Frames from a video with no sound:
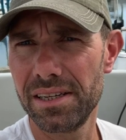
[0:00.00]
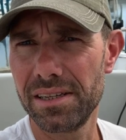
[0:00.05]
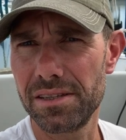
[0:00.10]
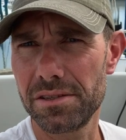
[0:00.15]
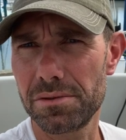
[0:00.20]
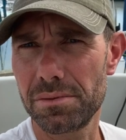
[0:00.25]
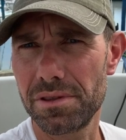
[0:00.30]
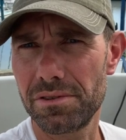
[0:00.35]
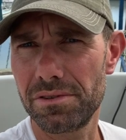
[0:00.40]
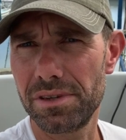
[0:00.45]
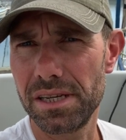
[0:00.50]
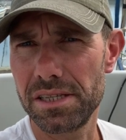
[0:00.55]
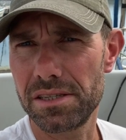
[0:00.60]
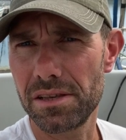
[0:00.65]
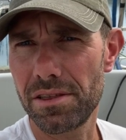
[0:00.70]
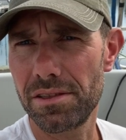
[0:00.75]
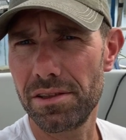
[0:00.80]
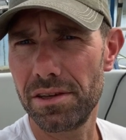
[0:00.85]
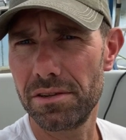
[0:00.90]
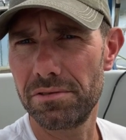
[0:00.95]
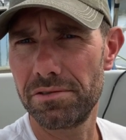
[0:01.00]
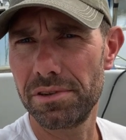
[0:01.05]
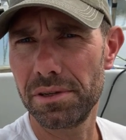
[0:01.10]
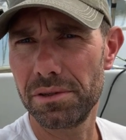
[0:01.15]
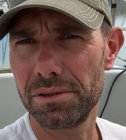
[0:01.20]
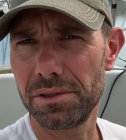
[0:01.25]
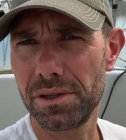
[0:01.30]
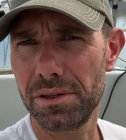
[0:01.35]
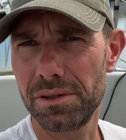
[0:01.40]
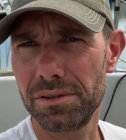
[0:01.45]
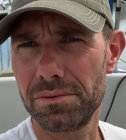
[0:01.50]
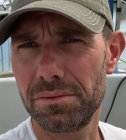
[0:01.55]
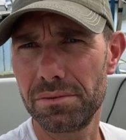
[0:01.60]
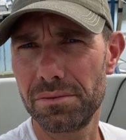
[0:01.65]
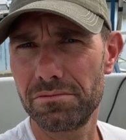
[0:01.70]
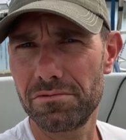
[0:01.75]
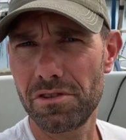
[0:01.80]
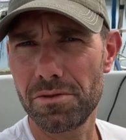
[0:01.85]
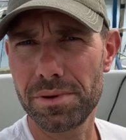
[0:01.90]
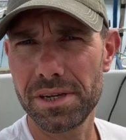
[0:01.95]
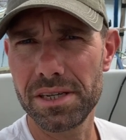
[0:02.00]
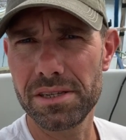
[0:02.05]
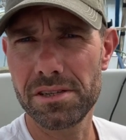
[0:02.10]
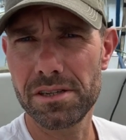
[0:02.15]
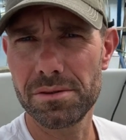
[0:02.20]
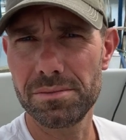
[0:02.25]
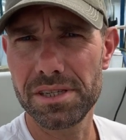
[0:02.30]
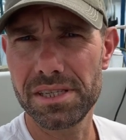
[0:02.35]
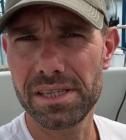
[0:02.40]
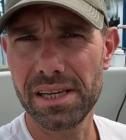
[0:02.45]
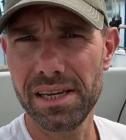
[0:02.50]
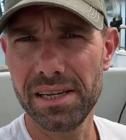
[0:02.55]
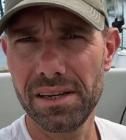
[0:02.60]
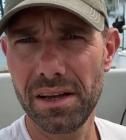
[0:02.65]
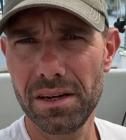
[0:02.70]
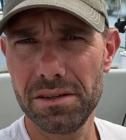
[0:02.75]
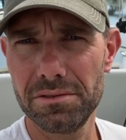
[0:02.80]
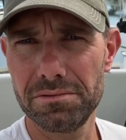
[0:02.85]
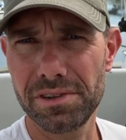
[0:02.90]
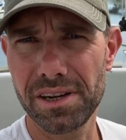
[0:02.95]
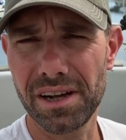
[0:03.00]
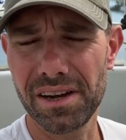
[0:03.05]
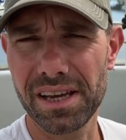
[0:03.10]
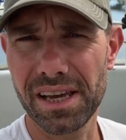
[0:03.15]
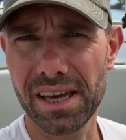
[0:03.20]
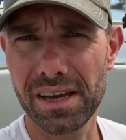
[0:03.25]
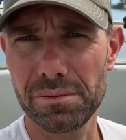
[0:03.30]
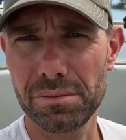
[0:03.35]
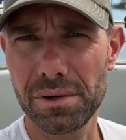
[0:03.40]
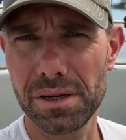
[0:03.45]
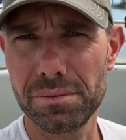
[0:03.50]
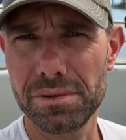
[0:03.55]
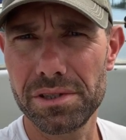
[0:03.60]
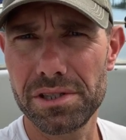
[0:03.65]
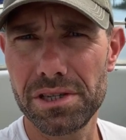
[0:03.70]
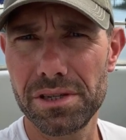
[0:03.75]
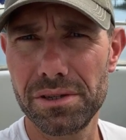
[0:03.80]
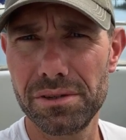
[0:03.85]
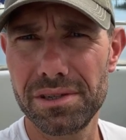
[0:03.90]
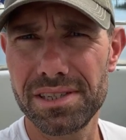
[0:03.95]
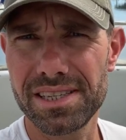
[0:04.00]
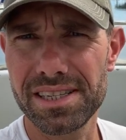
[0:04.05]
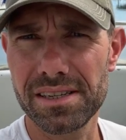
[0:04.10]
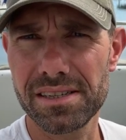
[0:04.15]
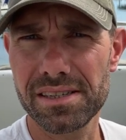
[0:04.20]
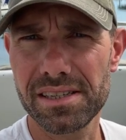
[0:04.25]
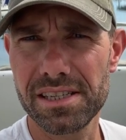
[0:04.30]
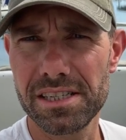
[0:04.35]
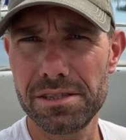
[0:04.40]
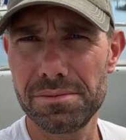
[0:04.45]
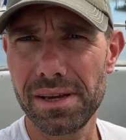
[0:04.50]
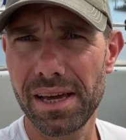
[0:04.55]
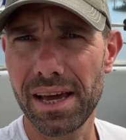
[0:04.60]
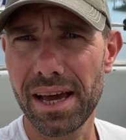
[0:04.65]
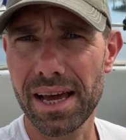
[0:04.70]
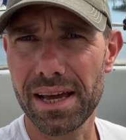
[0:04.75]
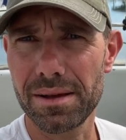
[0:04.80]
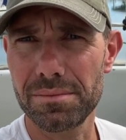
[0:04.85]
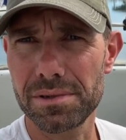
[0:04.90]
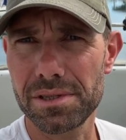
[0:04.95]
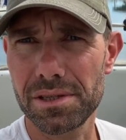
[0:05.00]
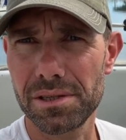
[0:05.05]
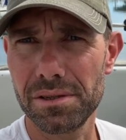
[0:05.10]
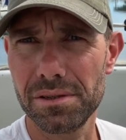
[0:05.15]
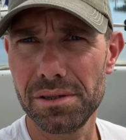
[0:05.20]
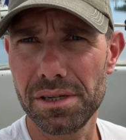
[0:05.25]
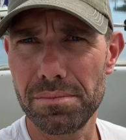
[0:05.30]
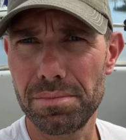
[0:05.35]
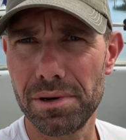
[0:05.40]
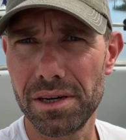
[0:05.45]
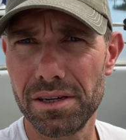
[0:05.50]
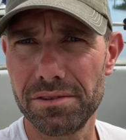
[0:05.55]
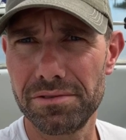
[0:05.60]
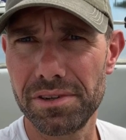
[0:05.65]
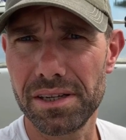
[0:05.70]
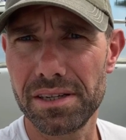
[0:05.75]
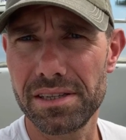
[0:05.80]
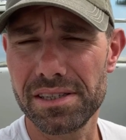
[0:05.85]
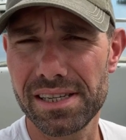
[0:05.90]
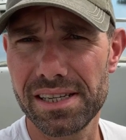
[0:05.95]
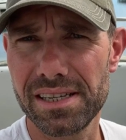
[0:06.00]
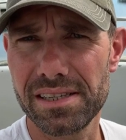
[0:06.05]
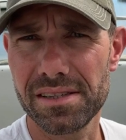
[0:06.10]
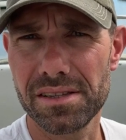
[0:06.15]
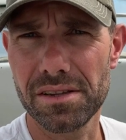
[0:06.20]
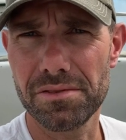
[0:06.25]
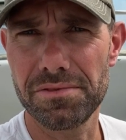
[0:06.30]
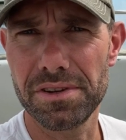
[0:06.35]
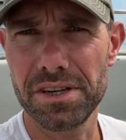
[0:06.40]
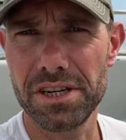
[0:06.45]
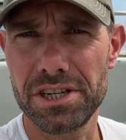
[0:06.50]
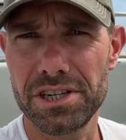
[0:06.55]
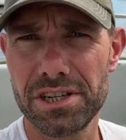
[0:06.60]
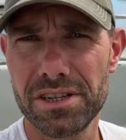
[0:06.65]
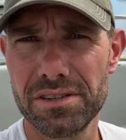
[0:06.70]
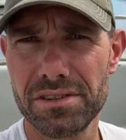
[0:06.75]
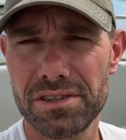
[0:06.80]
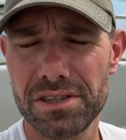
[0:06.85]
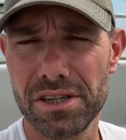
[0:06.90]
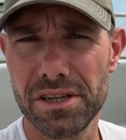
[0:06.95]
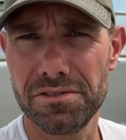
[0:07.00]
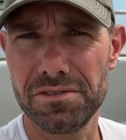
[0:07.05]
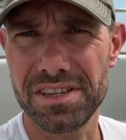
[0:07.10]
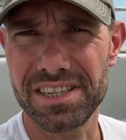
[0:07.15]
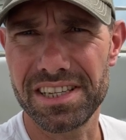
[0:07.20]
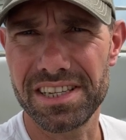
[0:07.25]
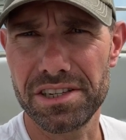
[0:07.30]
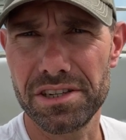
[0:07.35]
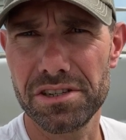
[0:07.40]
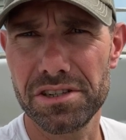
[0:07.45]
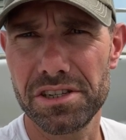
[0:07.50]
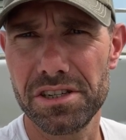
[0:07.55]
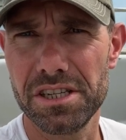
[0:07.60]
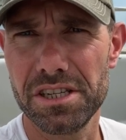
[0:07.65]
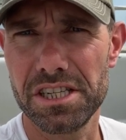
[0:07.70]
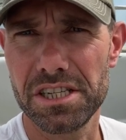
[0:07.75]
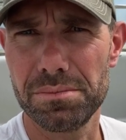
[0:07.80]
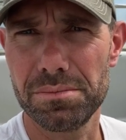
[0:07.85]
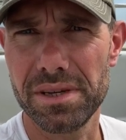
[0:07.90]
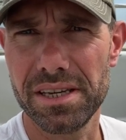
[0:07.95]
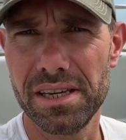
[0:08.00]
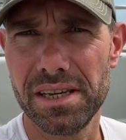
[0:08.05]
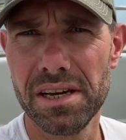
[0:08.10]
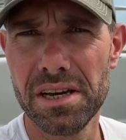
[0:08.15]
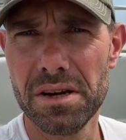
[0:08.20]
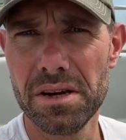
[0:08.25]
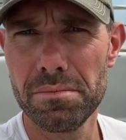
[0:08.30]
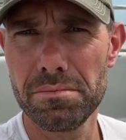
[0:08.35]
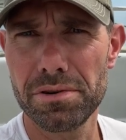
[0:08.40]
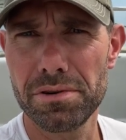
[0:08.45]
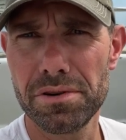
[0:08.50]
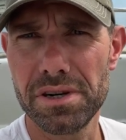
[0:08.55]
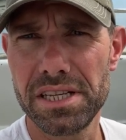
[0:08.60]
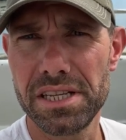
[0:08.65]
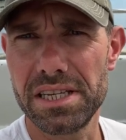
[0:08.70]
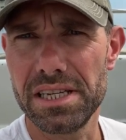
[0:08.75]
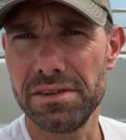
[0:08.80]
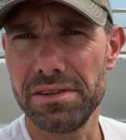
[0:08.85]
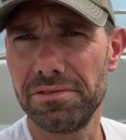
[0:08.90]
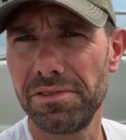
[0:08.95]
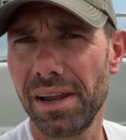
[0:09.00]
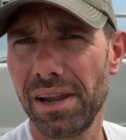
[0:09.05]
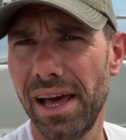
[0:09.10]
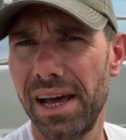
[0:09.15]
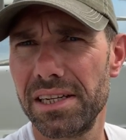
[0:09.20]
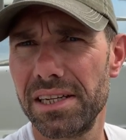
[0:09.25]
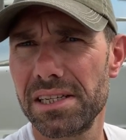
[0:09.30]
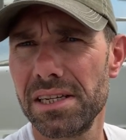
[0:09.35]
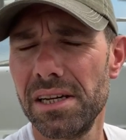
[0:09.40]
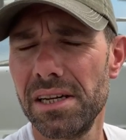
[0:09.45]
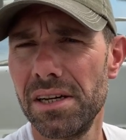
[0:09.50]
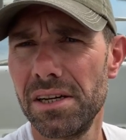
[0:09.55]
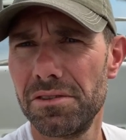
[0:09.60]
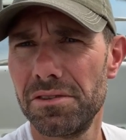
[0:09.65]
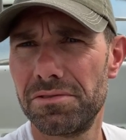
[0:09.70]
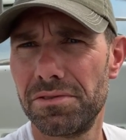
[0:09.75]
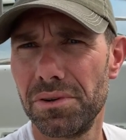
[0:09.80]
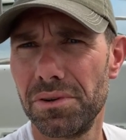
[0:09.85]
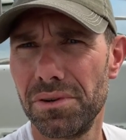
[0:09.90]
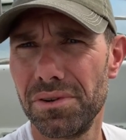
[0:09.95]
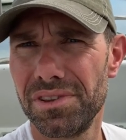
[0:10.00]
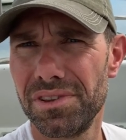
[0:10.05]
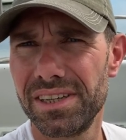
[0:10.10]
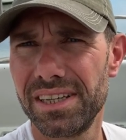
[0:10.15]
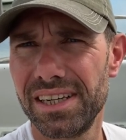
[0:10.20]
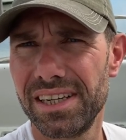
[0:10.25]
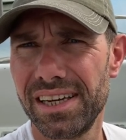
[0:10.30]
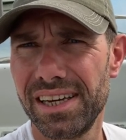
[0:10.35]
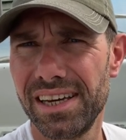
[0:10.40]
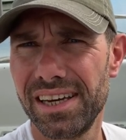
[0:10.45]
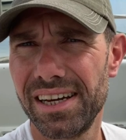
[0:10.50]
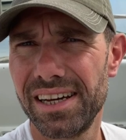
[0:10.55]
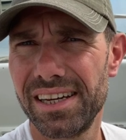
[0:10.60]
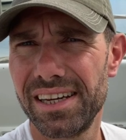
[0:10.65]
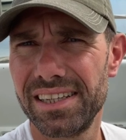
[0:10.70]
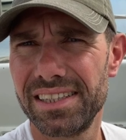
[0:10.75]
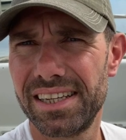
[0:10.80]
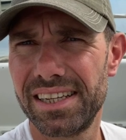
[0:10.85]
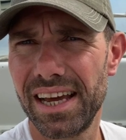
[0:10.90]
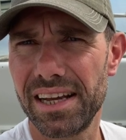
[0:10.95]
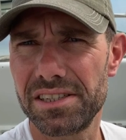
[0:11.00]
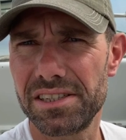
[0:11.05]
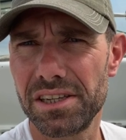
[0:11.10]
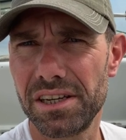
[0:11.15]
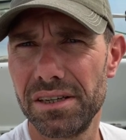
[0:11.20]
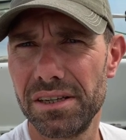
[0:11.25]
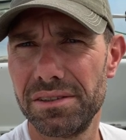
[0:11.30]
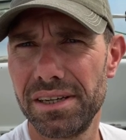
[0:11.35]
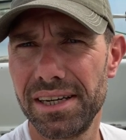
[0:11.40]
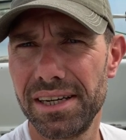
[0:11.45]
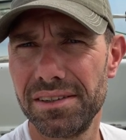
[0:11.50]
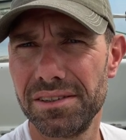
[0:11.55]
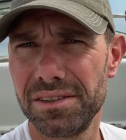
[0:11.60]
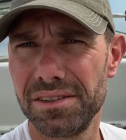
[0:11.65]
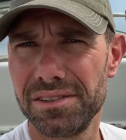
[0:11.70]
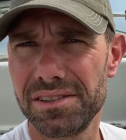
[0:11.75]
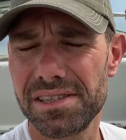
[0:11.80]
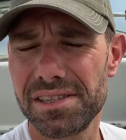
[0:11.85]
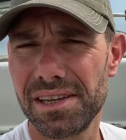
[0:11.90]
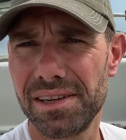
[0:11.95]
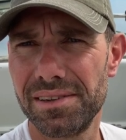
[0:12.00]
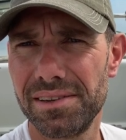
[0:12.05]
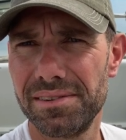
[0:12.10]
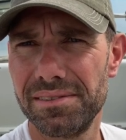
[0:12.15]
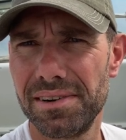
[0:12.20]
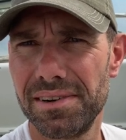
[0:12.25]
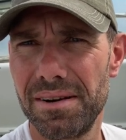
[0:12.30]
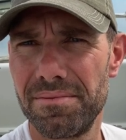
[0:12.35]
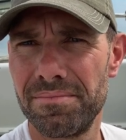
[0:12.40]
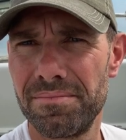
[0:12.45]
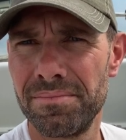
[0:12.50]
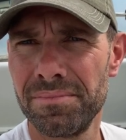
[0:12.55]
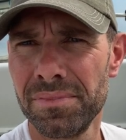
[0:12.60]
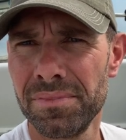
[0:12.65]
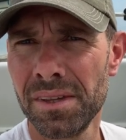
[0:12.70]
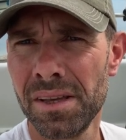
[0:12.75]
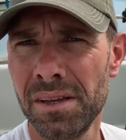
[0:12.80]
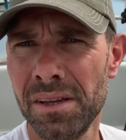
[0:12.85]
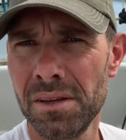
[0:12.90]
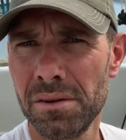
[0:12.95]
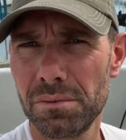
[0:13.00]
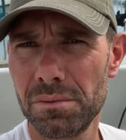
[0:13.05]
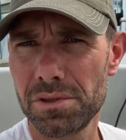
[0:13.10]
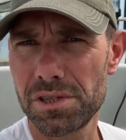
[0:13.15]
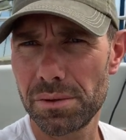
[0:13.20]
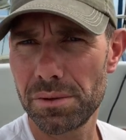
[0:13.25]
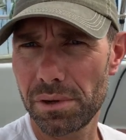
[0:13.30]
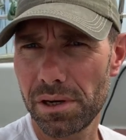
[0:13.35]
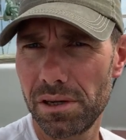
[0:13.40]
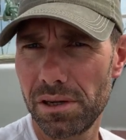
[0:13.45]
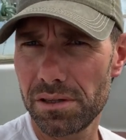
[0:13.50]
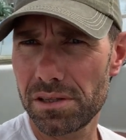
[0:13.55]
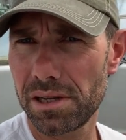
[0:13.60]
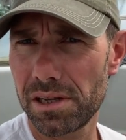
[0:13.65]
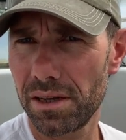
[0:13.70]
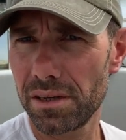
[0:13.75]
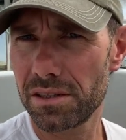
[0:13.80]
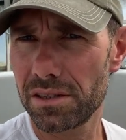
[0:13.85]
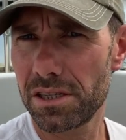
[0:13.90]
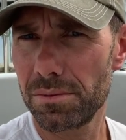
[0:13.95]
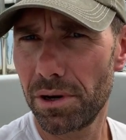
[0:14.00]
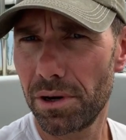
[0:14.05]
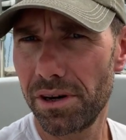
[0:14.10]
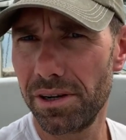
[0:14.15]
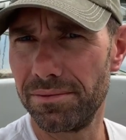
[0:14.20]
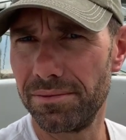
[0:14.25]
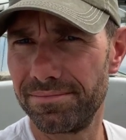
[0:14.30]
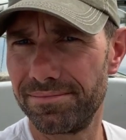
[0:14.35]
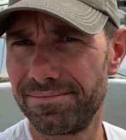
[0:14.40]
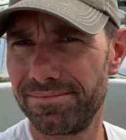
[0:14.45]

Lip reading: It's whether it needs a third fill or not remains to be seen. Hopefully I can get away with two, because it doesn't need to be absolutely perfect because it isn't the finished surface. It just needs to be pretty flat for the deck to go down on. So we'll see what it looks like tomorrow.